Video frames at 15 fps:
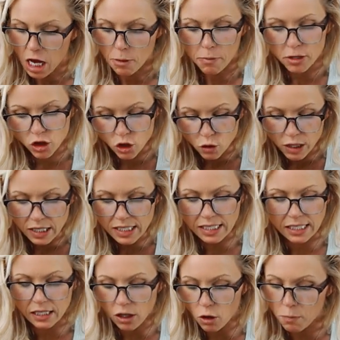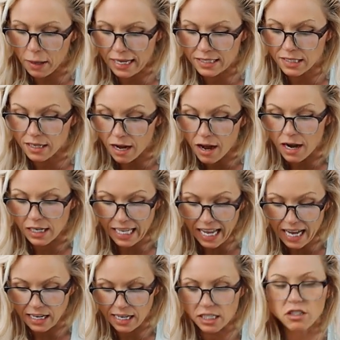but Judah still obeys God
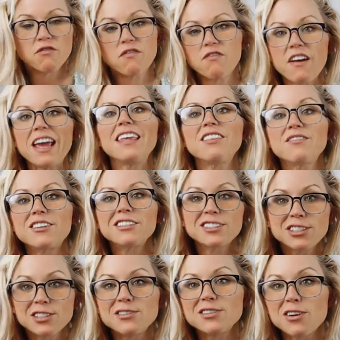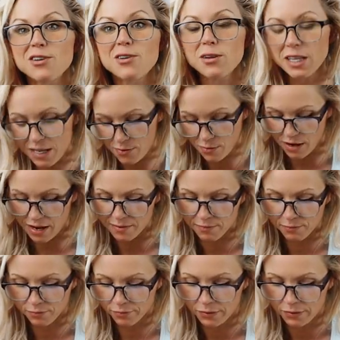and is faithful to the Holy One.